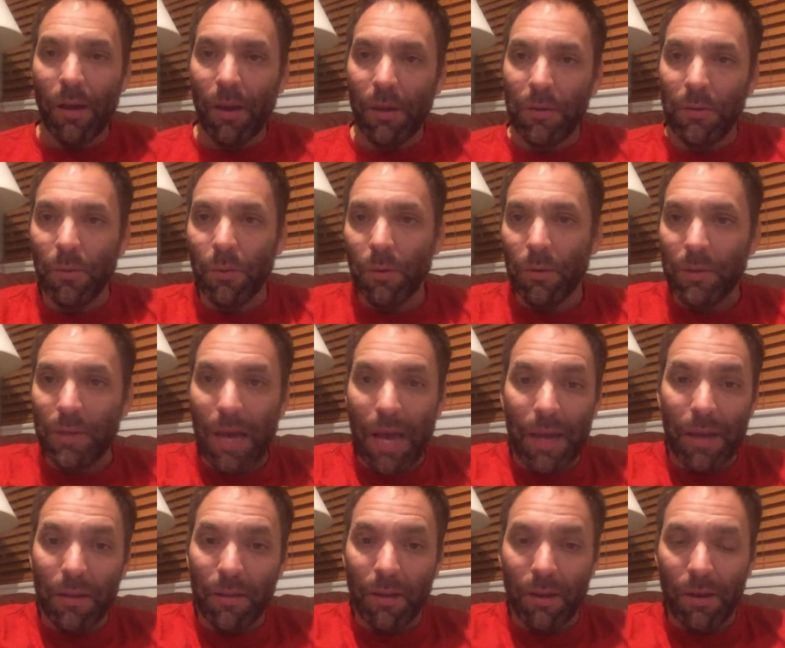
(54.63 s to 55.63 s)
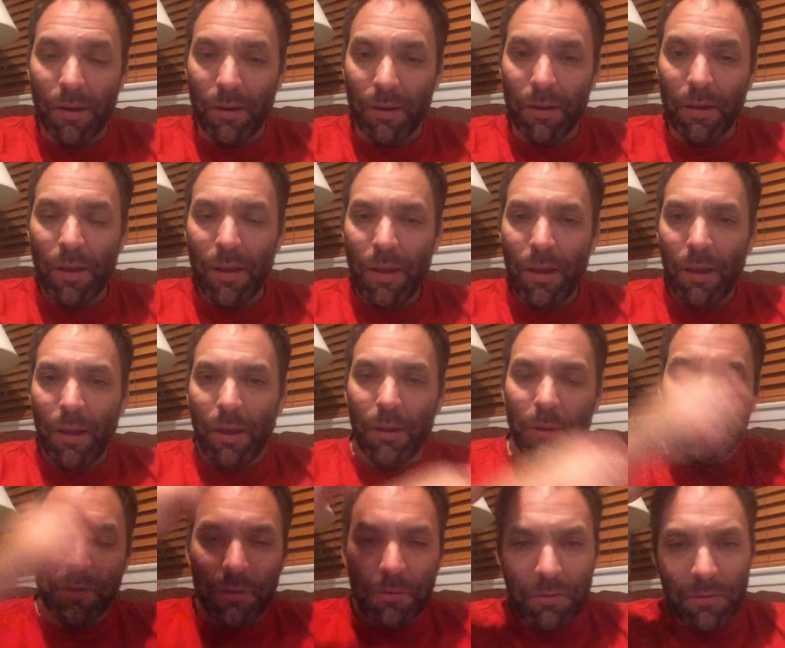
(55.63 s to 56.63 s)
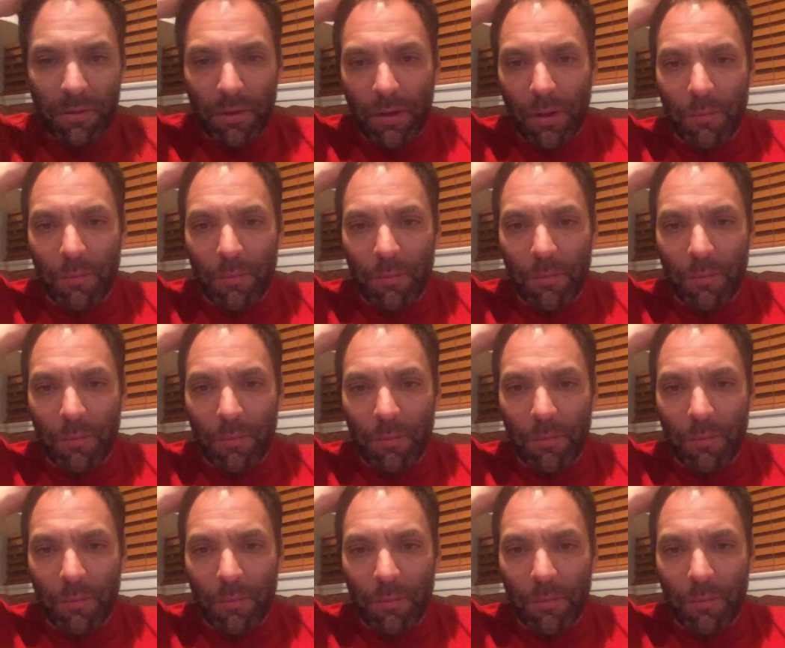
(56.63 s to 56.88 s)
Your dialogue. It's interesting.